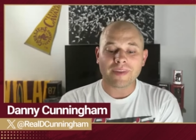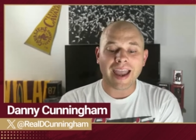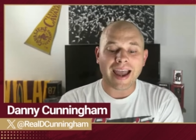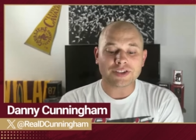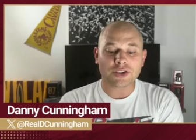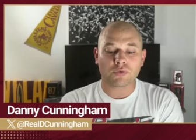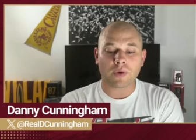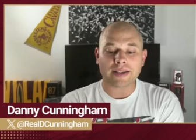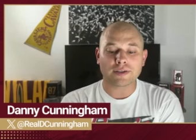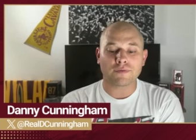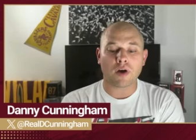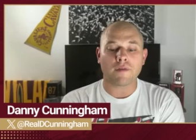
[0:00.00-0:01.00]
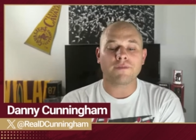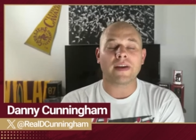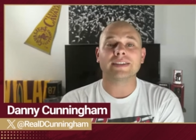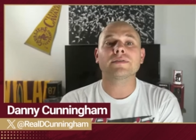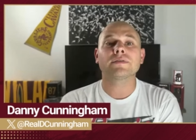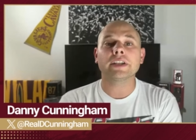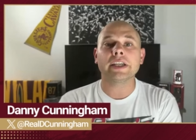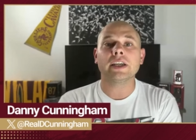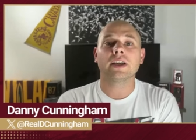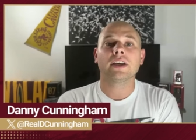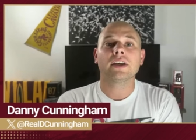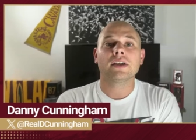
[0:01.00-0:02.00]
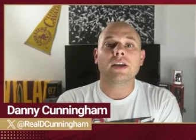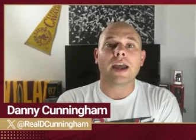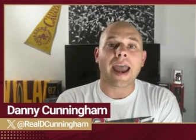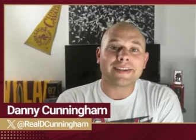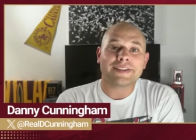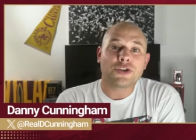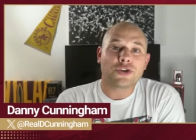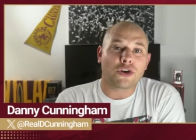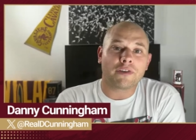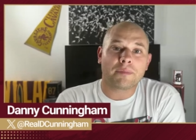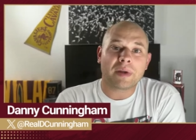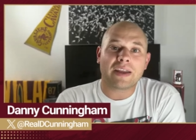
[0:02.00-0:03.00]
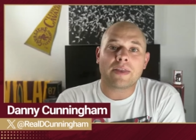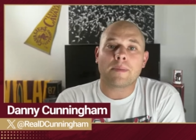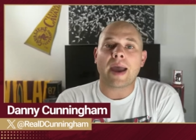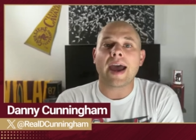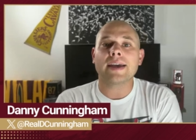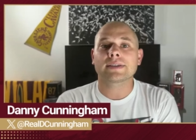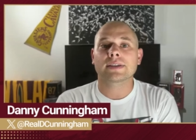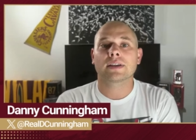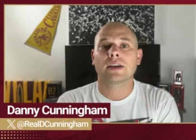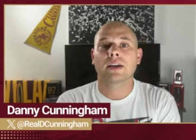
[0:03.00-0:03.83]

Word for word: as aggressive offensively as he could have been in the past.